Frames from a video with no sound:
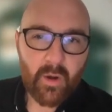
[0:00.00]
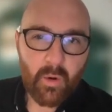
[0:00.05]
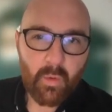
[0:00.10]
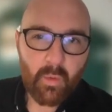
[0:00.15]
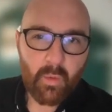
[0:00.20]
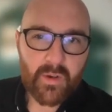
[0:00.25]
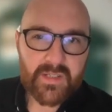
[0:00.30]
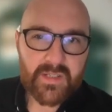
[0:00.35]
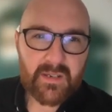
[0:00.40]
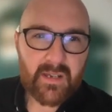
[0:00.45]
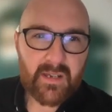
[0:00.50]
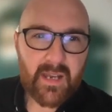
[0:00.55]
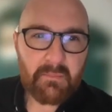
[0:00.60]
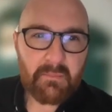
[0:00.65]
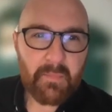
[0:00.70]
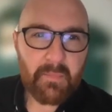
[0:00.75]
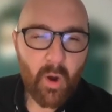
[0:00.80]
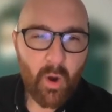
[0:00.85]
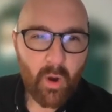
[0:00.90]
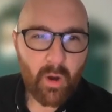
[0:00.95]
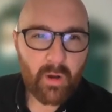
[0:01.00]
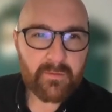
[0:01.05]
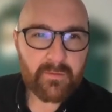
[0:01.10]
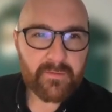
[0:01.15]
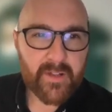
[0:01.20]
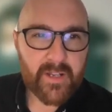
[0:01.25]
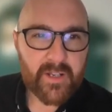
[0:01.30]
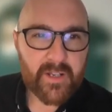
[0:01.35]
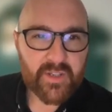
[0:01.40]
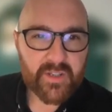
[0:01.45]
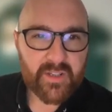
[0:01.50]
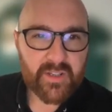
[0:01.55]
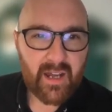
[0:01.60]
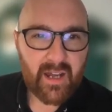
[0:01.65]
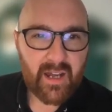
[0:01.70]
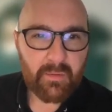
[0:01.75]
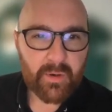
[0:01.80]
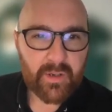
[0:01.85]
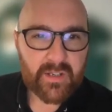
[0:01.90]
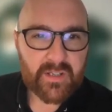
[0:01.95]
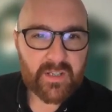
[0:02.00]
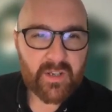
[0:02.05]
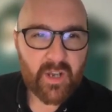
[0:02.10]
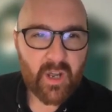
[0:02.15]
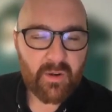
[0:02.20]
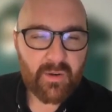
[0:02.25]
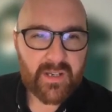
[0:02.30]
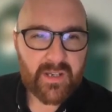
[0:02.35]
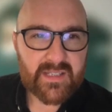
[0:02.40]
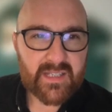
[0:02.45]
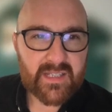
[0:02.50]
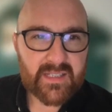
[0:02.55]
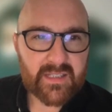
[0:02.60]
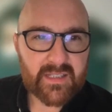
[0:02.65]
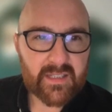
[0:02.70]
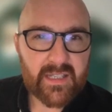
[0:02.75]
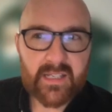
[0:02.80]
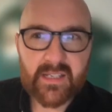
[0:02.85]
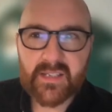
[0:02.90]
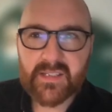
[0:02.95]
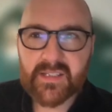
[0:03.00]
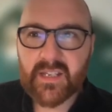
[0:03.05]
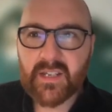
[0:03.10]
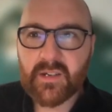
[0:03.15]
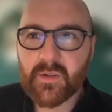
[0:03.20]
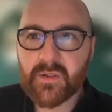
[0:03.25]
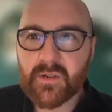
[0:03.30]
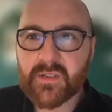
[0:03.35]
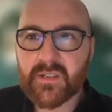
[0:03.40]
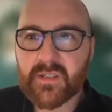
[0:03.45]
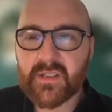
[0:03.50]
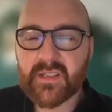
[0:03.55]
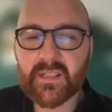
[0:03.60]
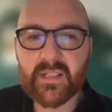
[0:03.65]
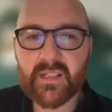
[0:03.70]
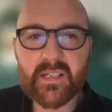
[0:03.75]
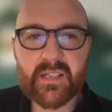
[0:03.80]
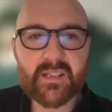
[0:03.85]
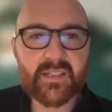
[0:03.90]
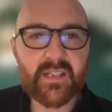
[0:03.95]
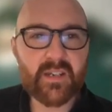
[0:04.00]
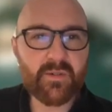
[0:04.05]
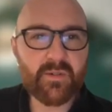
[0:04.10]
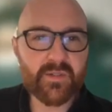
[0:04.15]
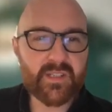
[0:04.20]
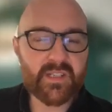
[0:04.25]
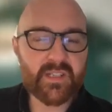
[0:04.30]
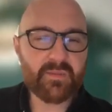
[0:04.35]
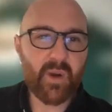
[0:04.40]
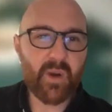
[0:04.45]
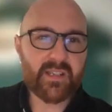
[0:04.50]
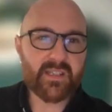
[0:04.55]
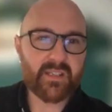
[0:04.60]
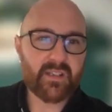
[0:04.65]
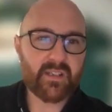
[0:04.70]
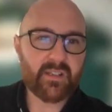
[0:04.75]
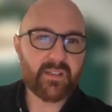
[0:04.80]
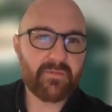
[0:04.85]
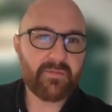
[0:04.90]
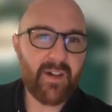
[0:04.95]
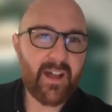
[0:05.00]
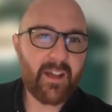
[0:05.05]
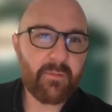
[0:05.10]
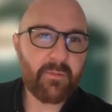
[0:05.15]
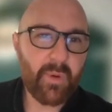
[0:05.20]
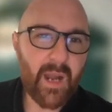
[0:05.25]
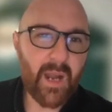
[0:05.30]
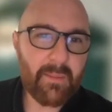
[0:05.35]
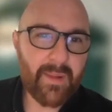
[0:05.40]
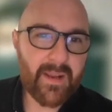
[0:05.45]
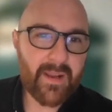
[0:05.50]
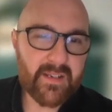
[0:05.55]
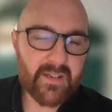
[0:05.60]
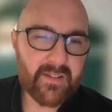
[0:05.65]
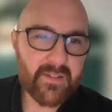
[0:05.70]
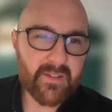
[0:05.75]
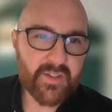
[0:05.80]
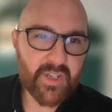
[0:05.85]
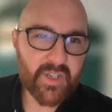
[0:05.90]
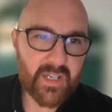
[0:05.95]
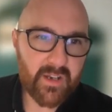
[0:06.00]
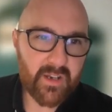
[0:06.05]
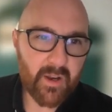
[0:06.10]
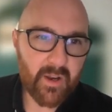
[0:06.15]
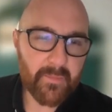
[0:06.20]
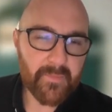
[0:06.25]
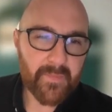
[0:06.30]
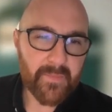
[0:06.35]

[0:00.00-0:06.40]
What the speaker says: What's an important feature that I want you to know is this leader sequence. So this leader sequence is present at the 5' end of the genome.